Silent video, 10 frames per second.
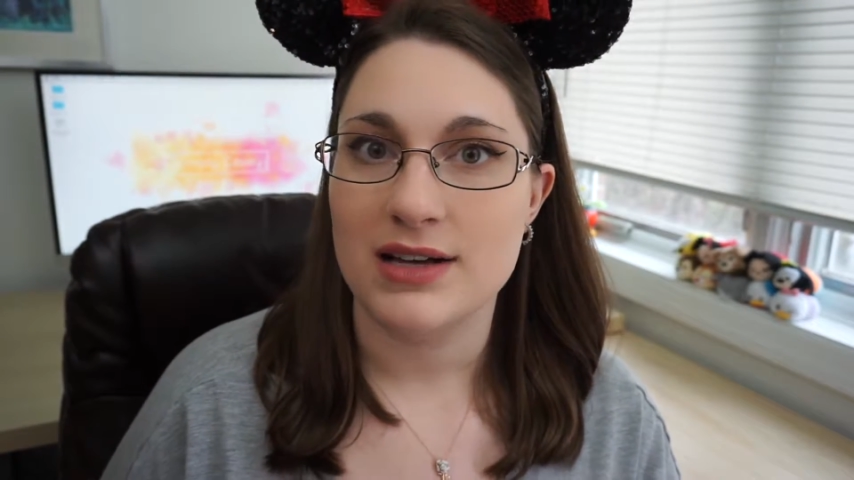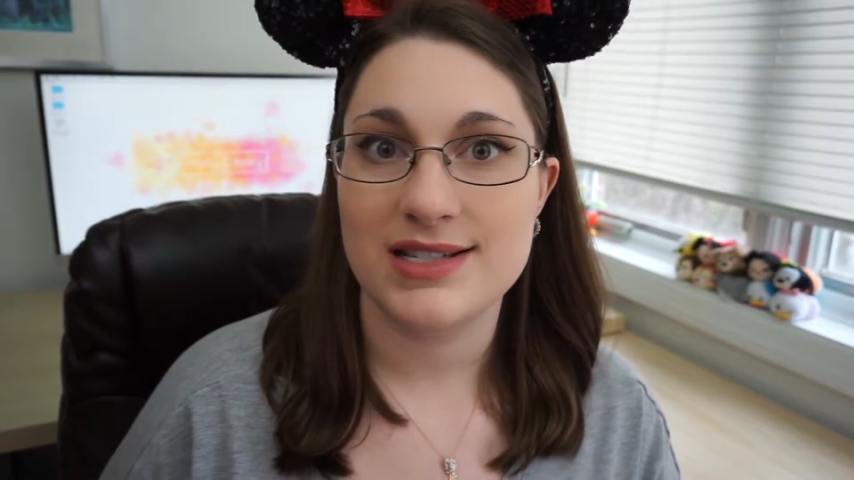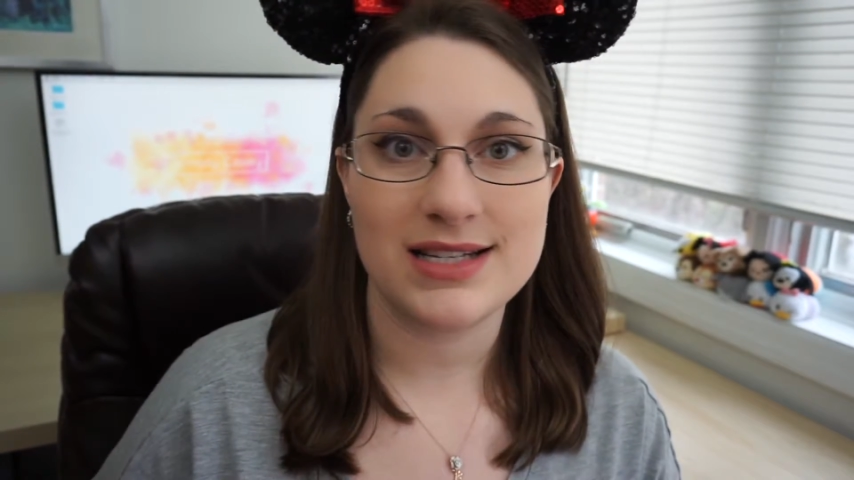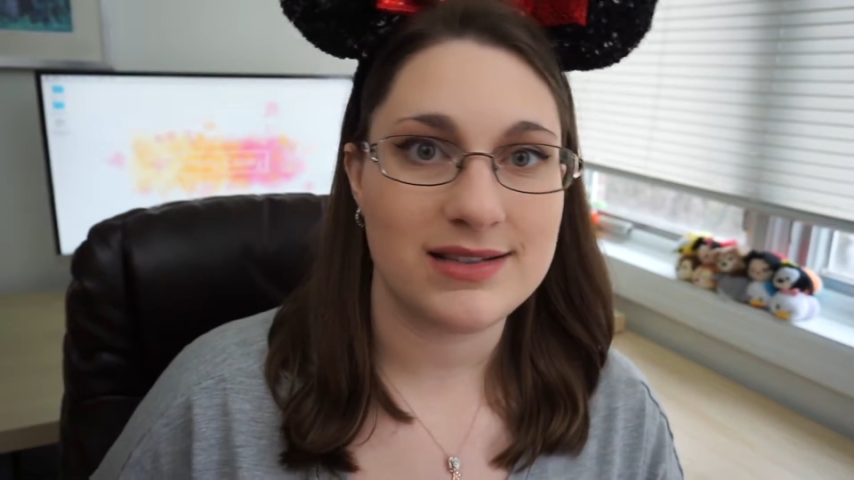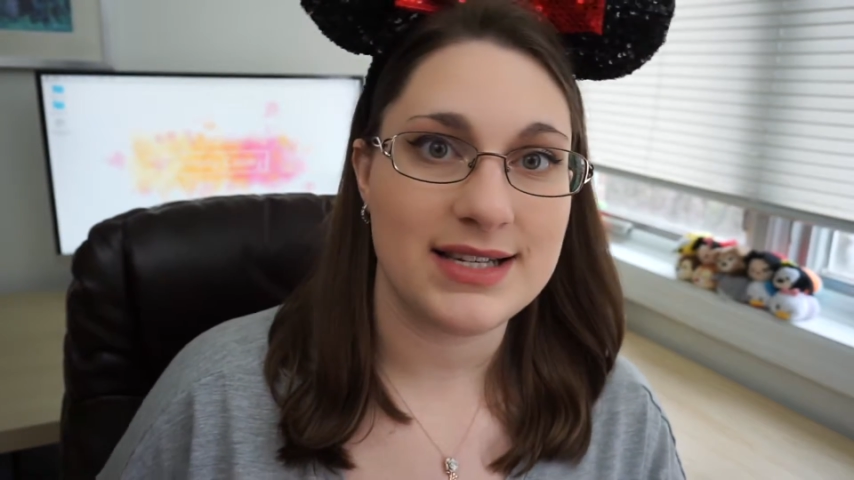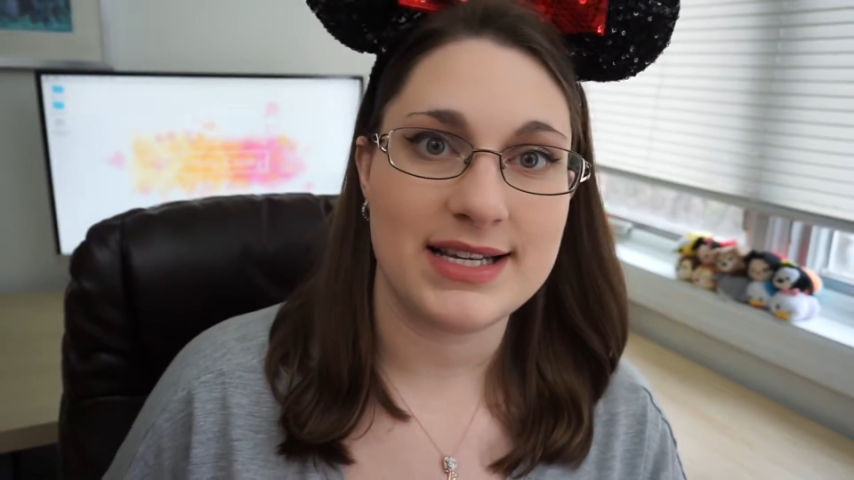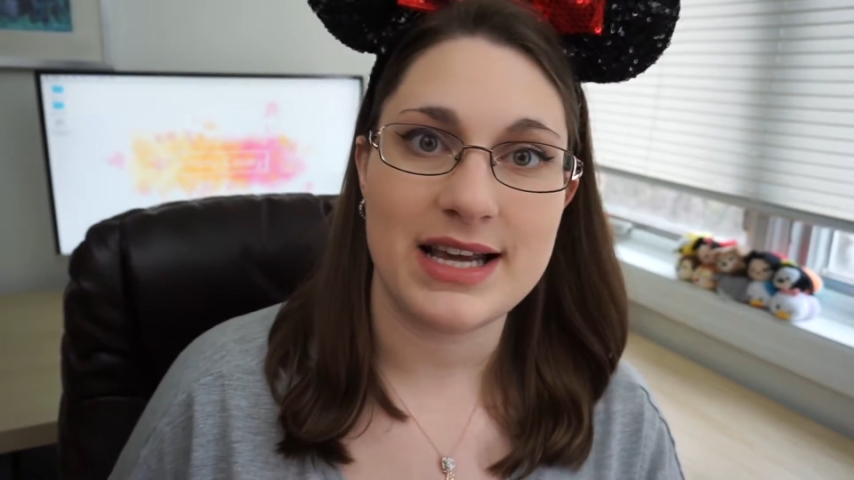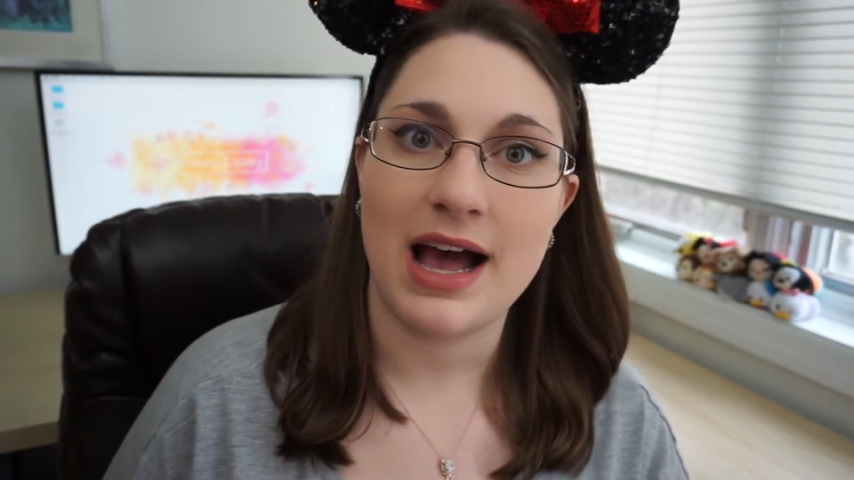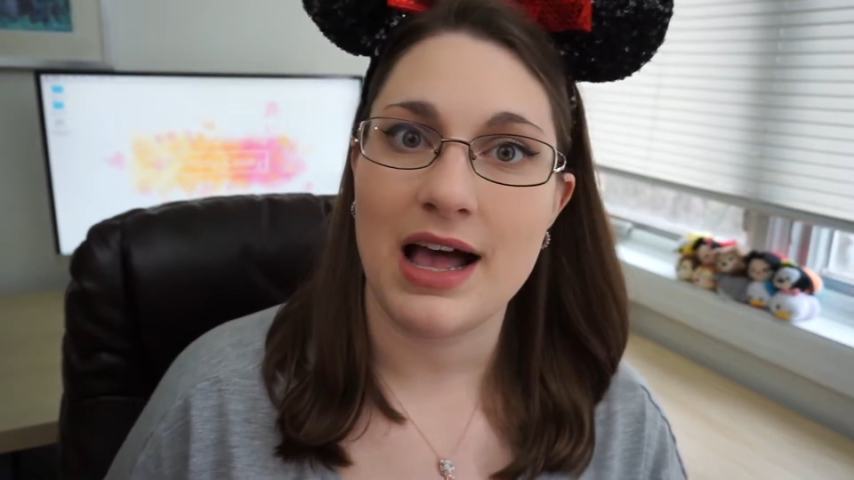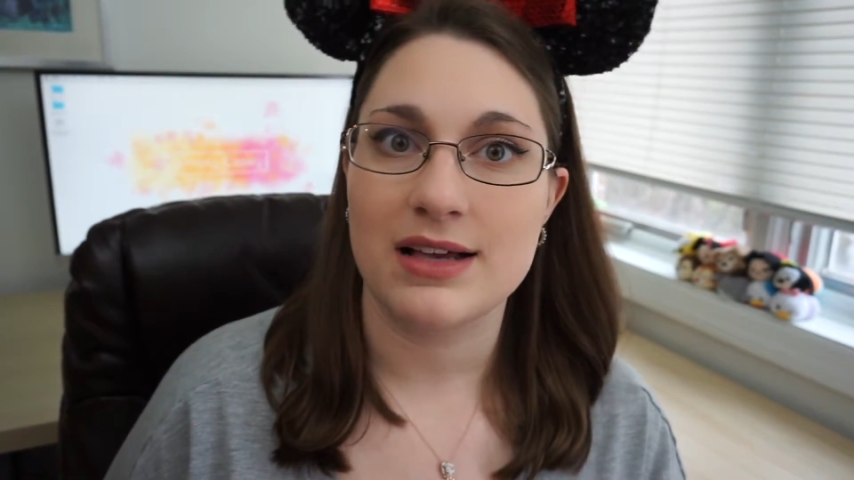Disney
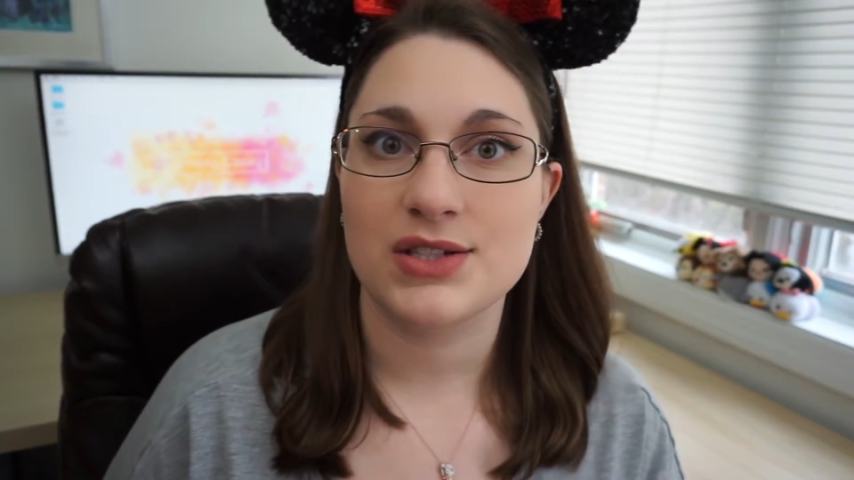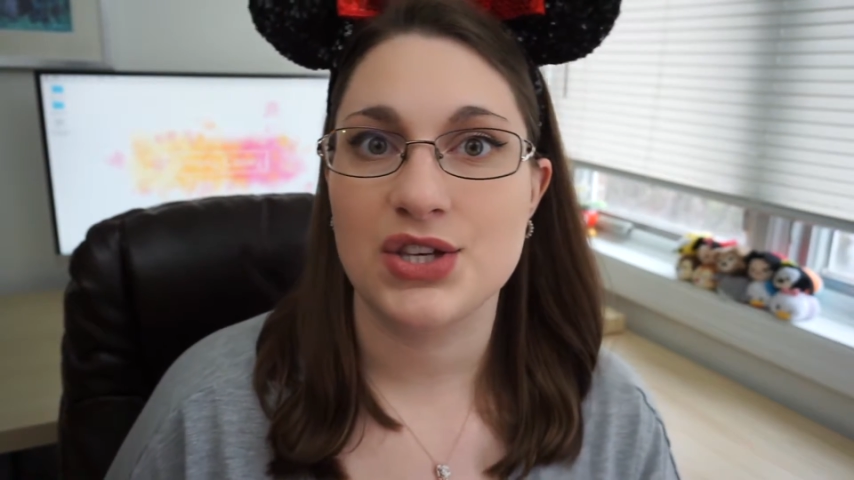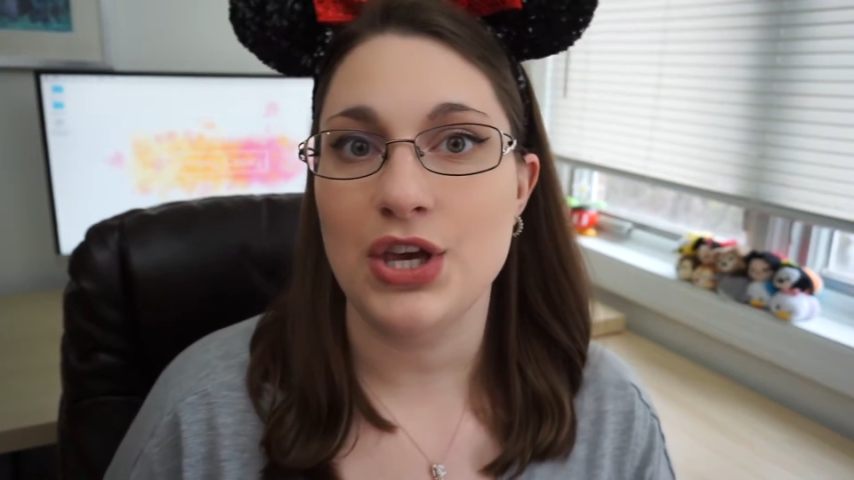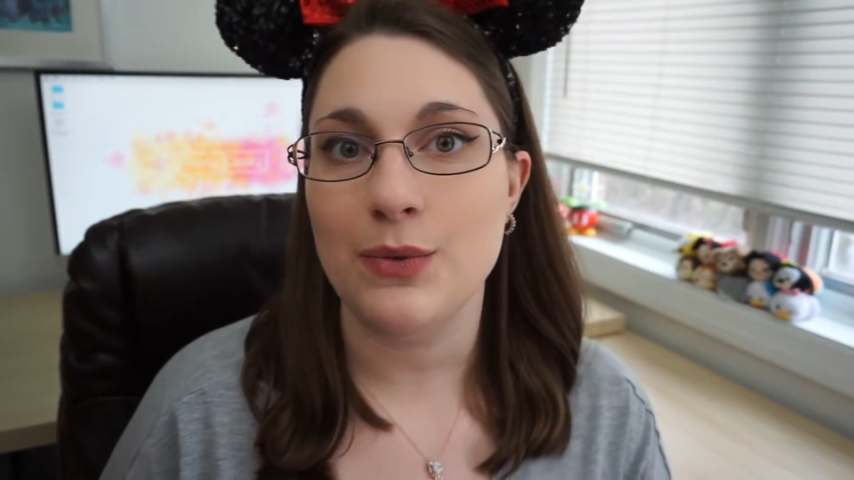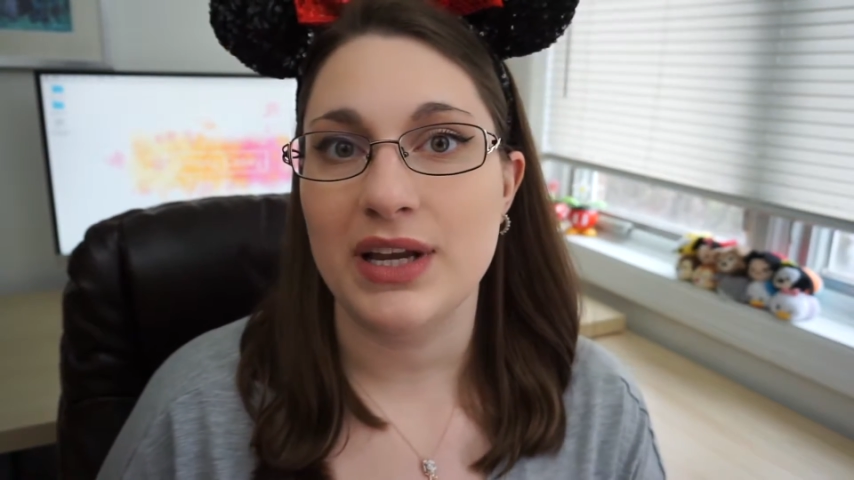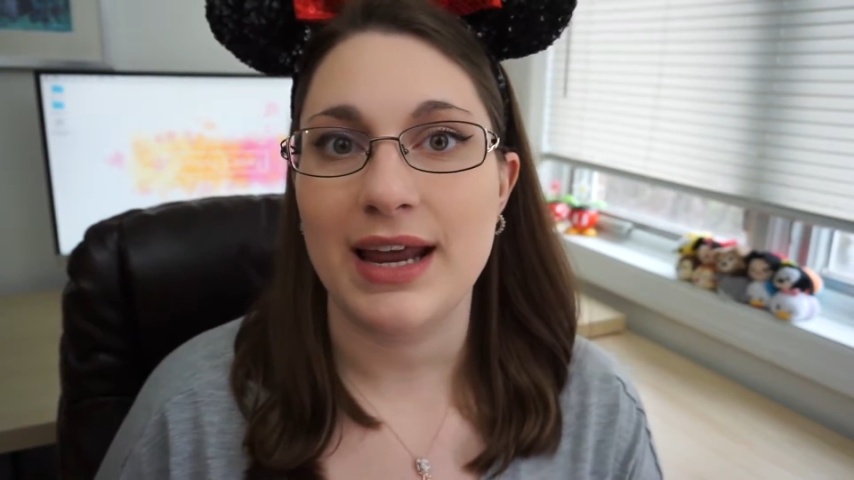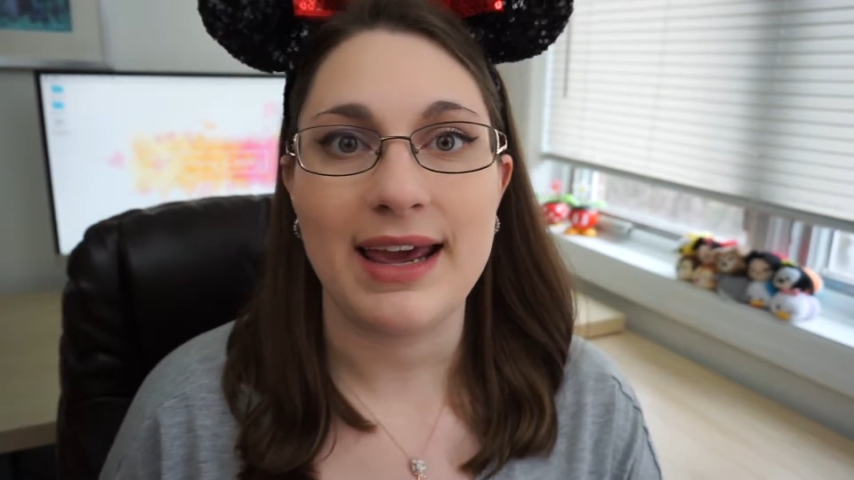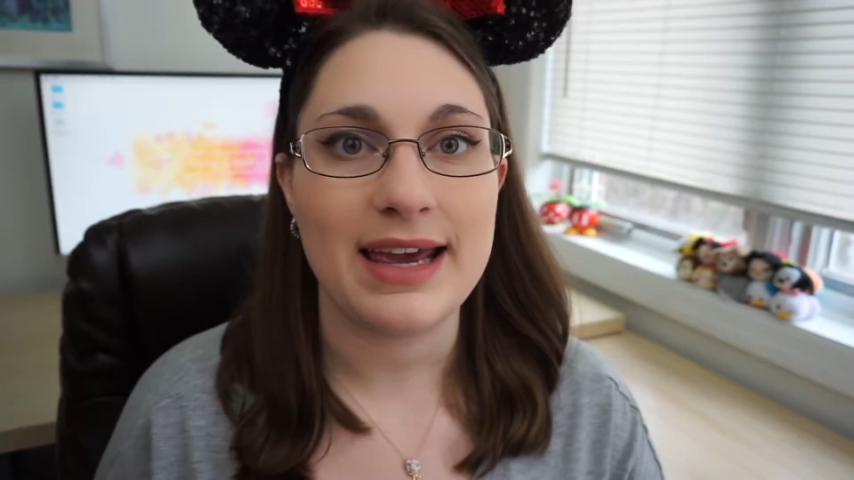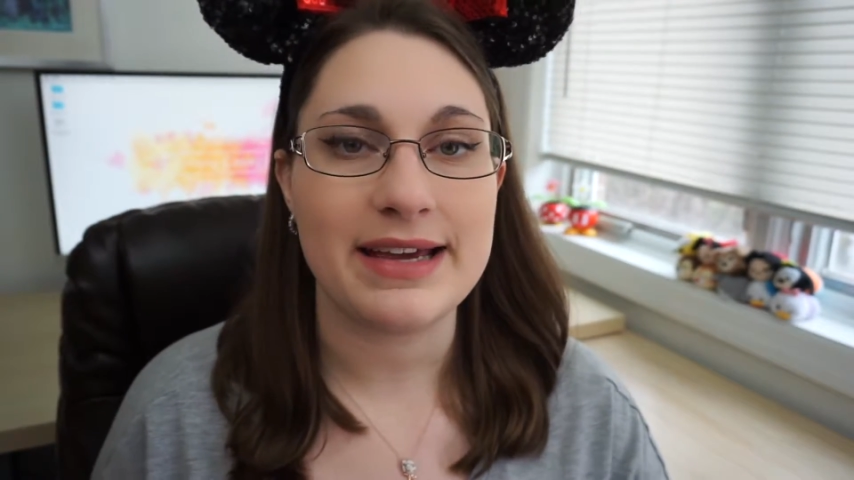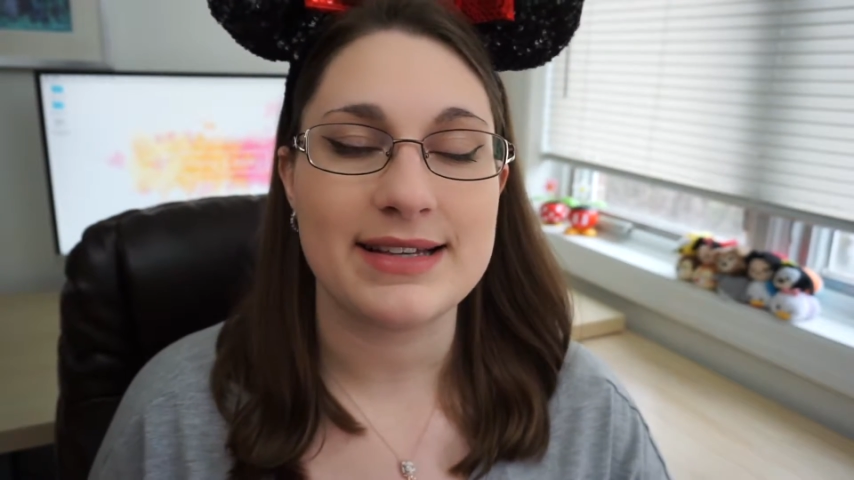tags,
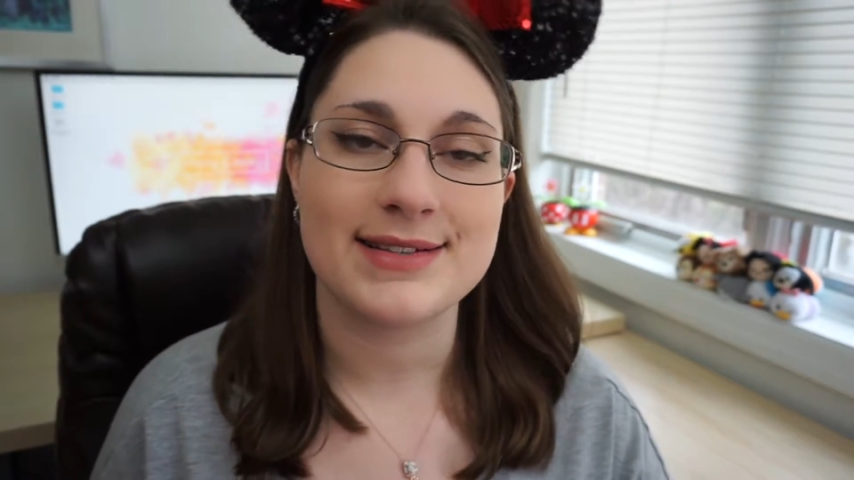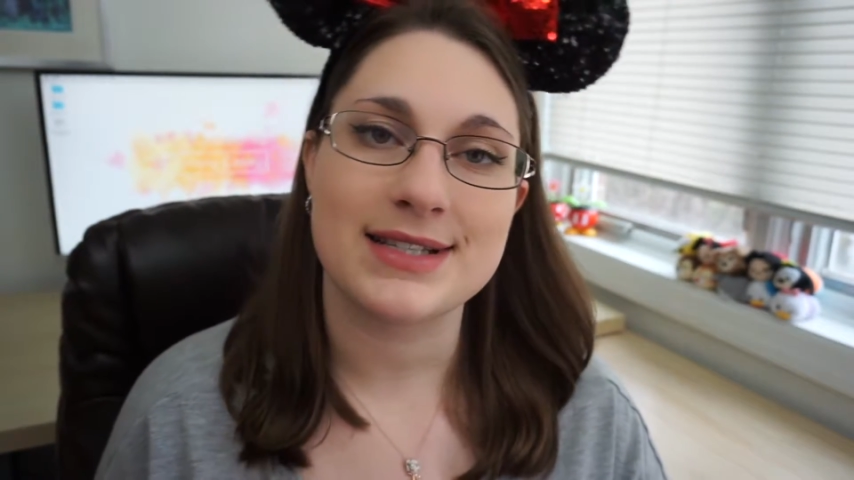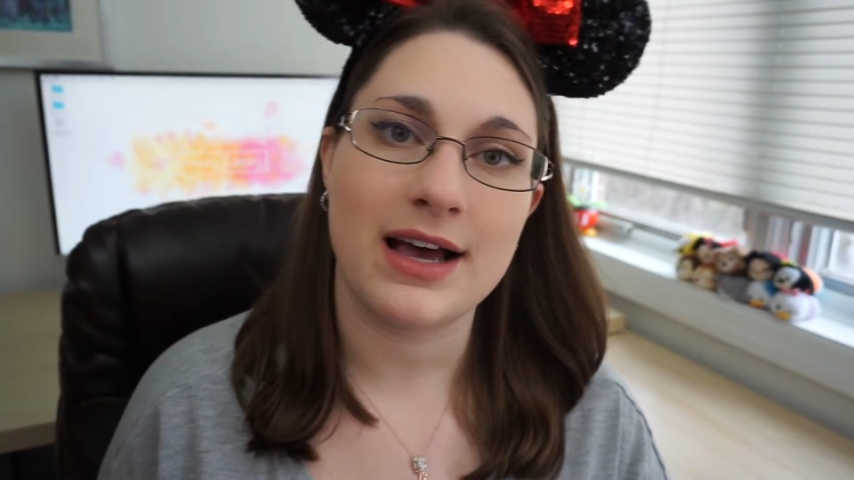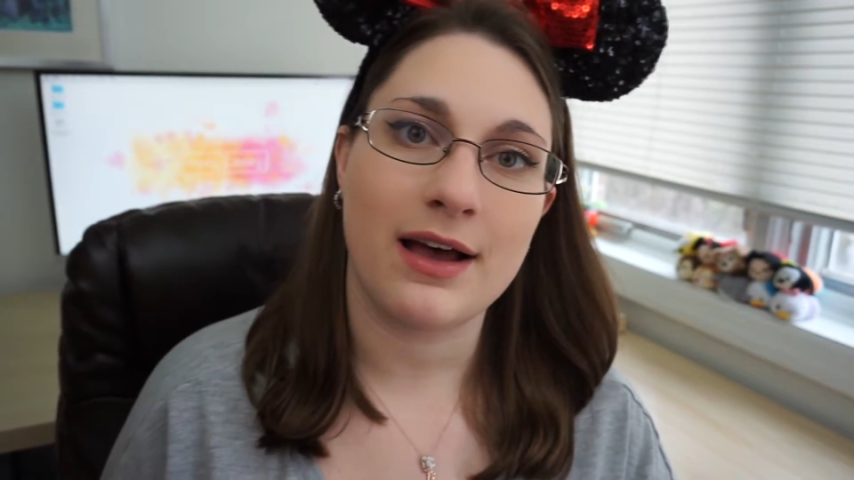Q&As,